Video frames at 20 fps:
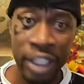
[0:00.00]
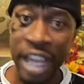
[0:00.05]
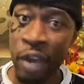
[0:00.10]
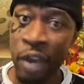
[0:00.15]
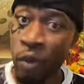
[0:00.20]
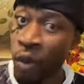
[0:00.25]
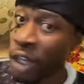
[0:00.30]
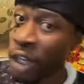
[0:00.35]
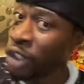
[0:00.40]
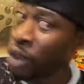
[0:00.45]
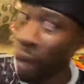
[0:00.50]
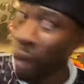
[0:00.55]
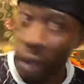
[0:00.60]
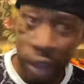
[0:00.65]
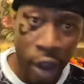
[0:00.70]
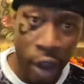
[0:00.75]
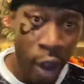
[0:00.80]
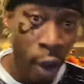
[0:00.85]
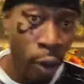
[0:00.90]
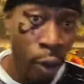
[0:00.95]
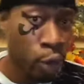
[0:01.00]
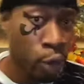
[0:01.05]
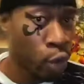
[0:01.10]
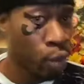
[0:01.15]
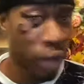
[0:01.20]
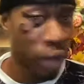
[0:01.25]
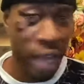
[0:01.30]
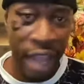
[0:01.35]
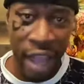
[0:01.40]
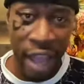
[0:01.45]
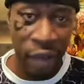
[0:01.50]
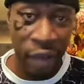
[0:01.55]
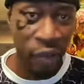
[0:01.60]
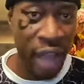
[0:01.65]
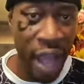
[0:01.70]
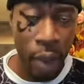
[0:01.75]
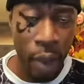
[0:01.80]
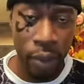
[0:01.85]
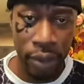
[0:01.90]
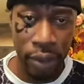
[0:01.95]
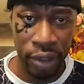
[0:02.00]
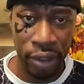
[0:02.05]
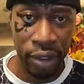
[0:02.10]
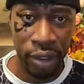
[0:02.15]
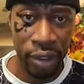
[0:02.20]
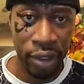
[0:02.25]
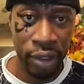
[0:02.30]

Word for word: and redoing the whole two and a half hours,